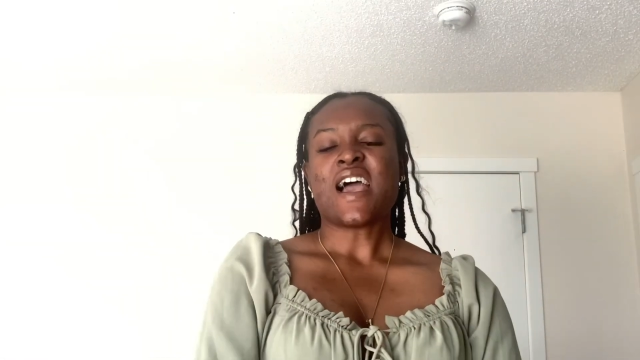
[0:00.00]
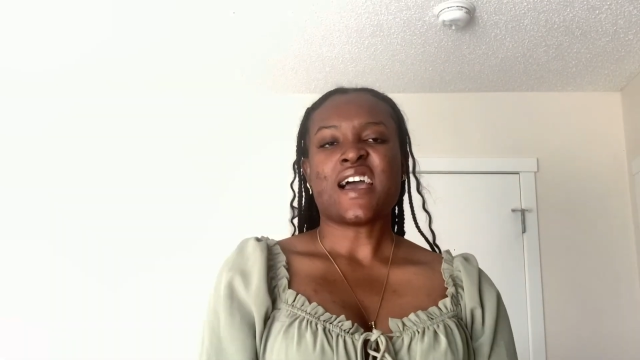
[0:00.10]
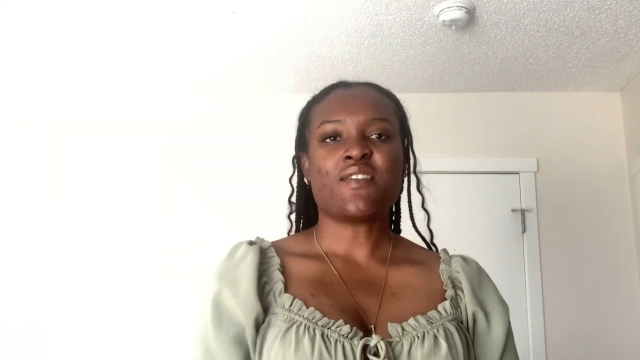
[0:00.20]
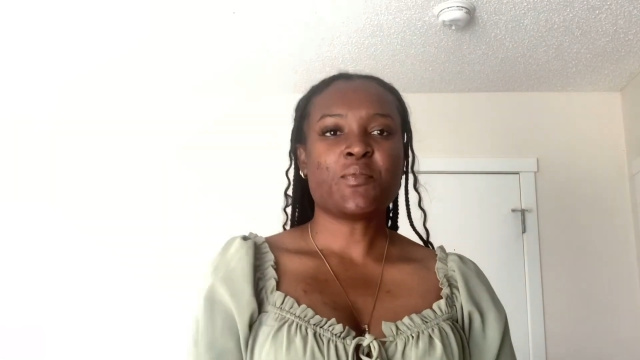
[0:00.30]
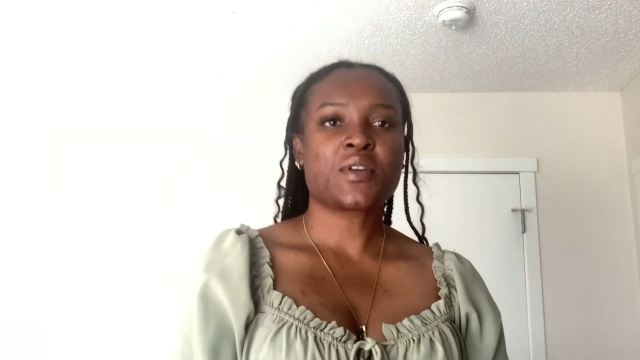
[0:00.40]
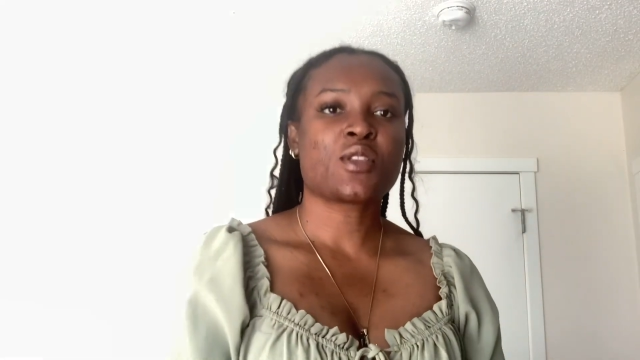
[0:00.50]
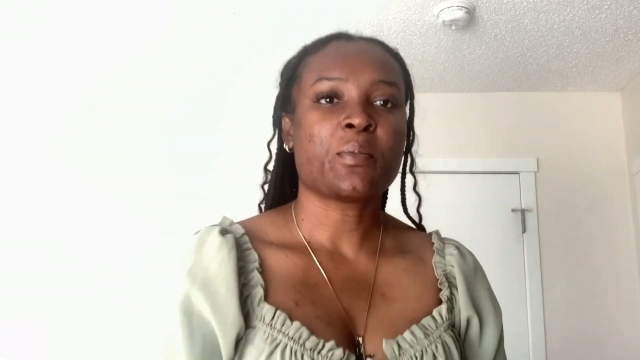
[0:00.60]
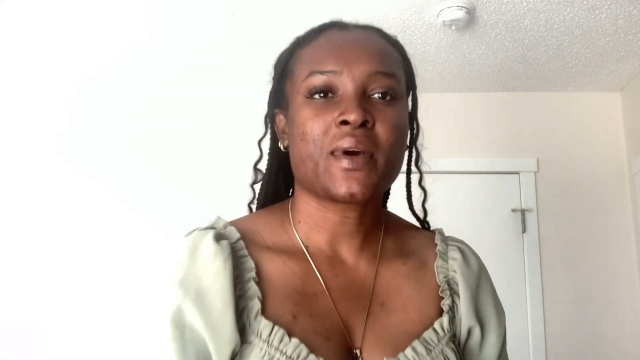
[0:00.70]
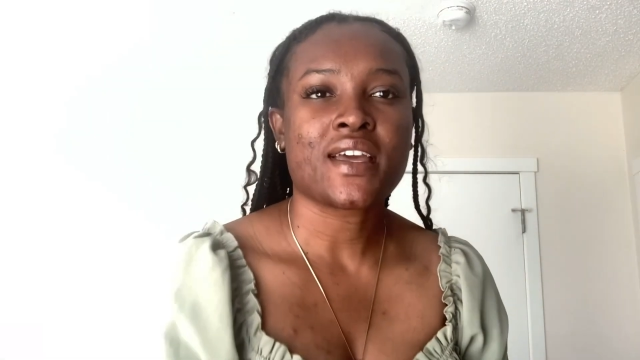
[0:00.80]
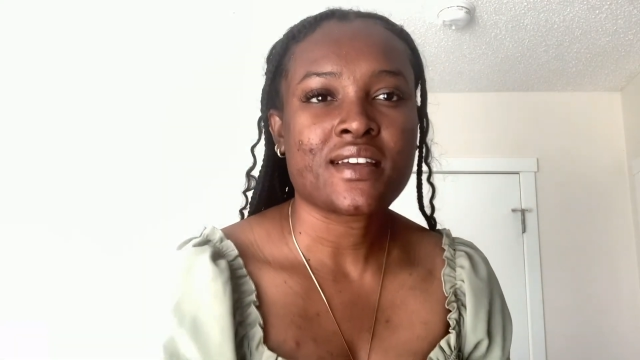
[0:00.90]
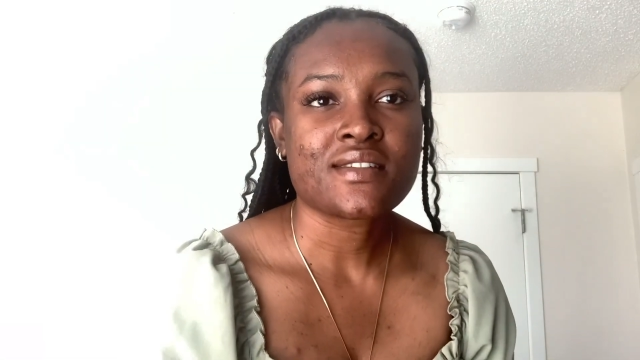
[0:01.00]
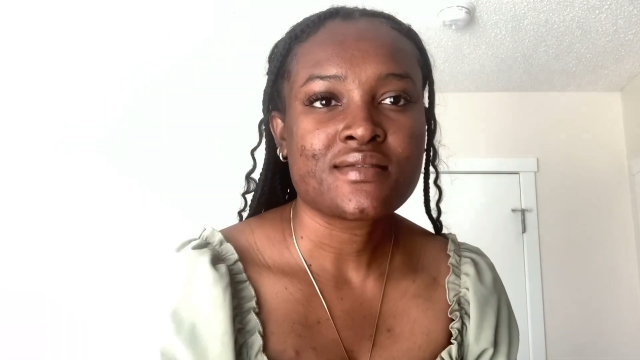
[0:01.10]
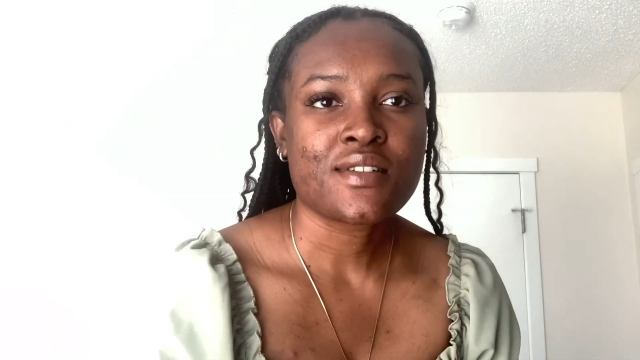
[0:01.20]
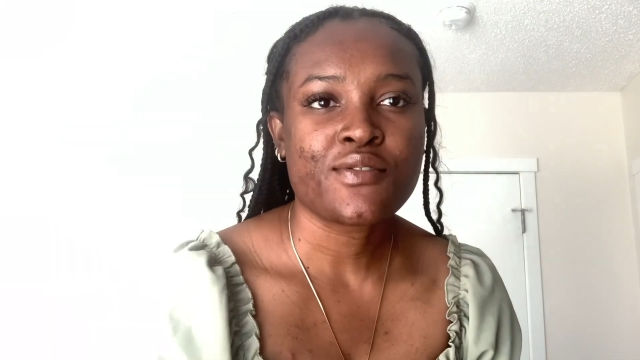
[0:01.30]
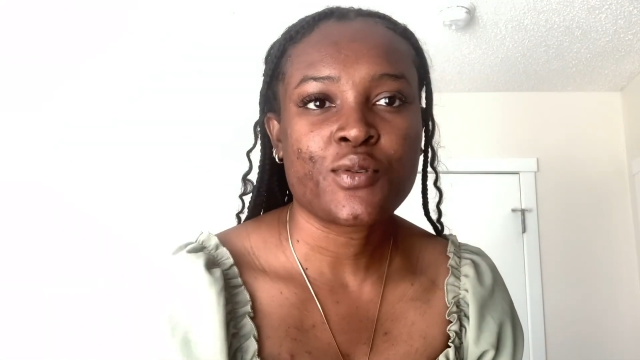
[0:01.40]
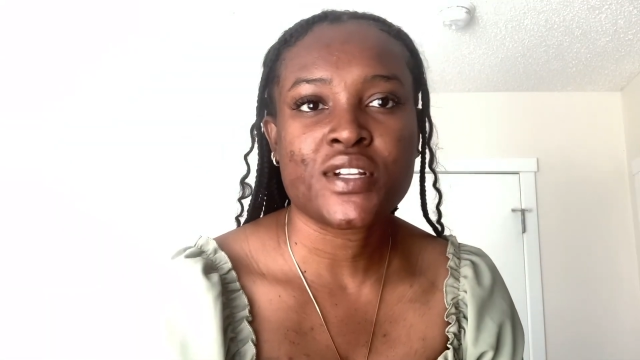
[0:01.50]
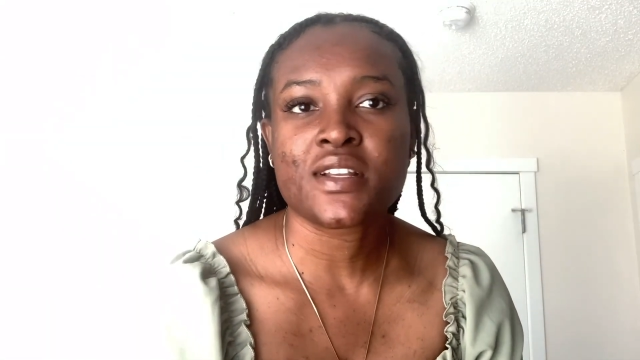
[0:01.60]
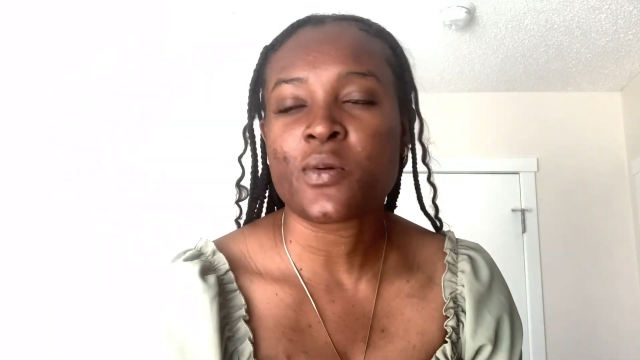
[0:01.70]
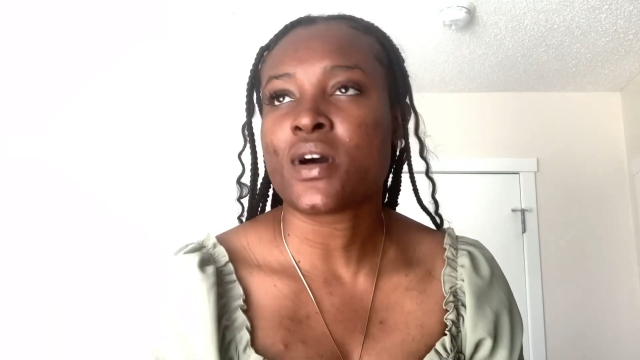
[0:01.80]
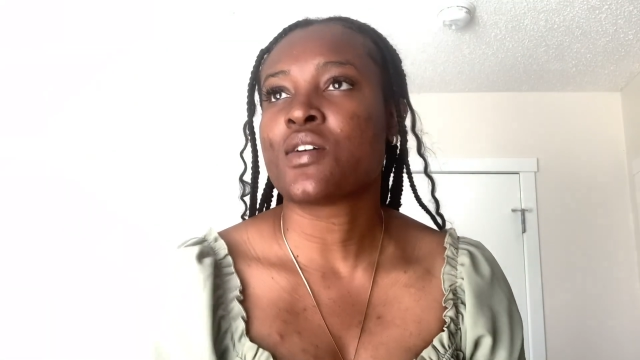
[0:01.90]
I haven't picked up my phone in
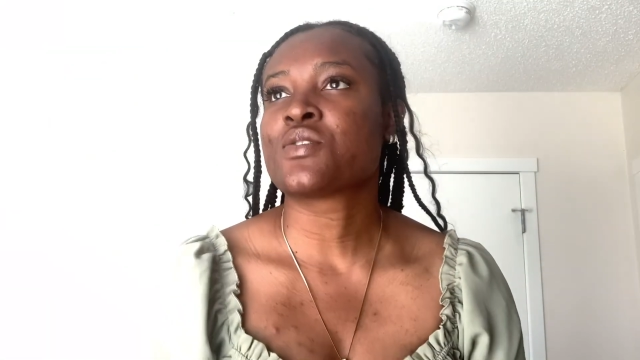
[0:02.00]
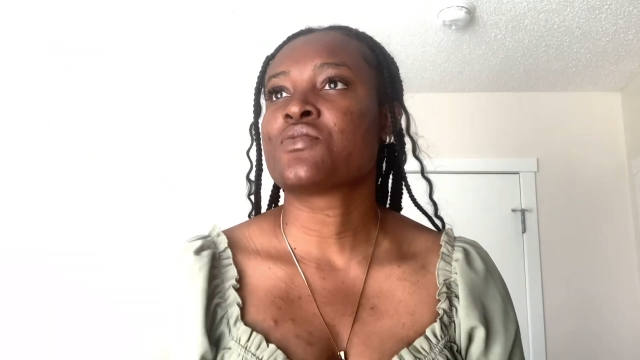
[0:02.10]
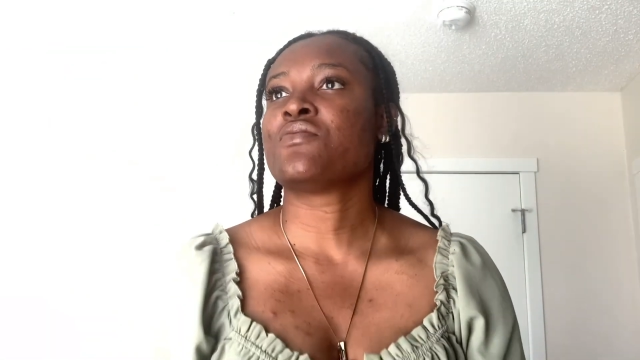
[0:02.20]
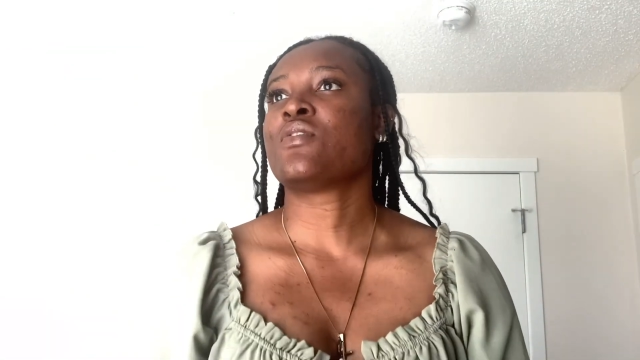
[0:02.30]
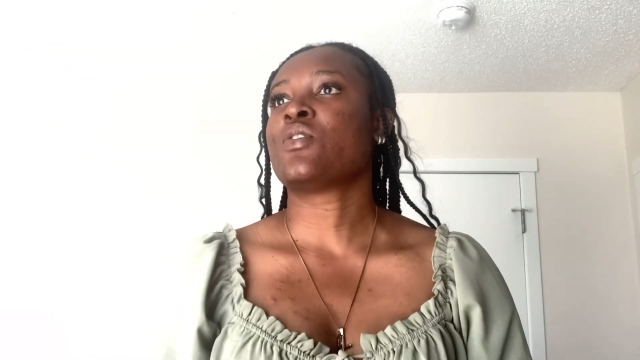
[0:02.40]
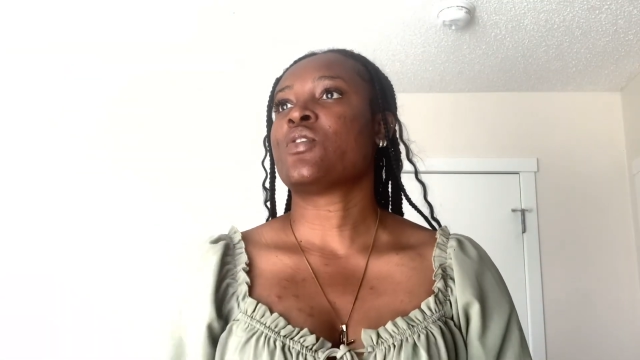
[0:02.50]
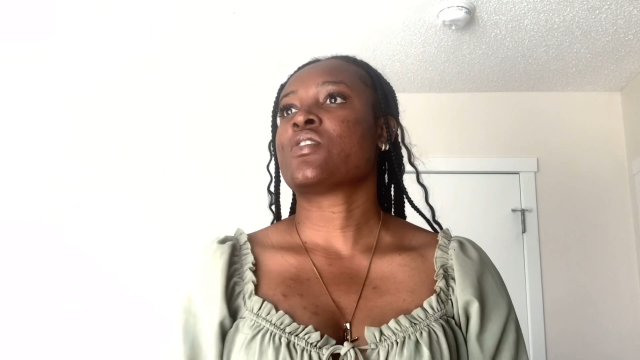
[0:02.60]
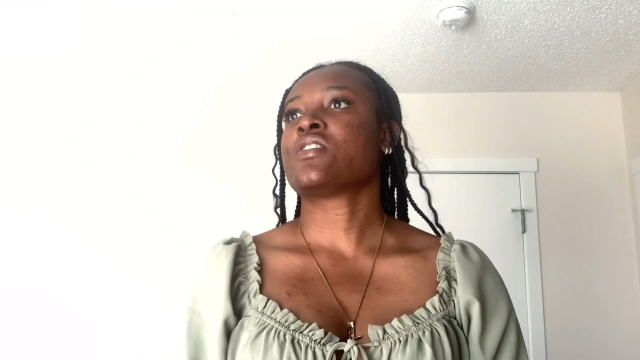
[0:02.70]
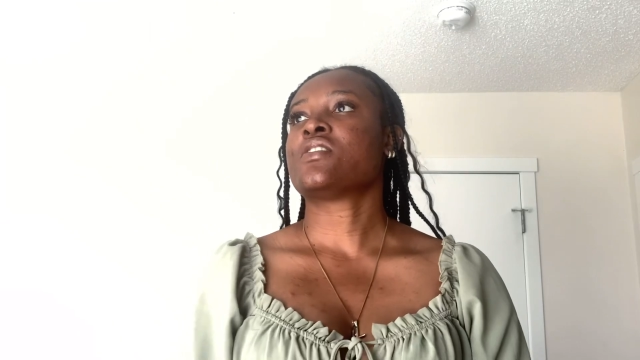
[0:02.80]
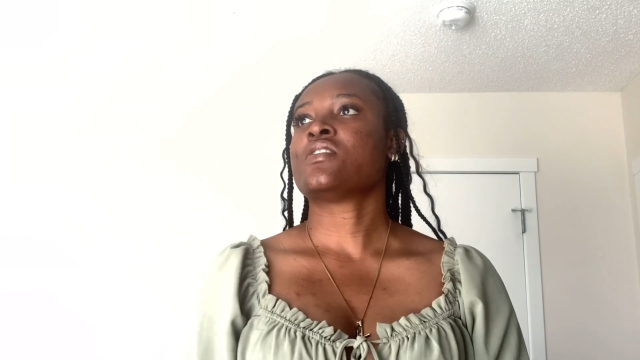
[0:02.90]
a while to vlog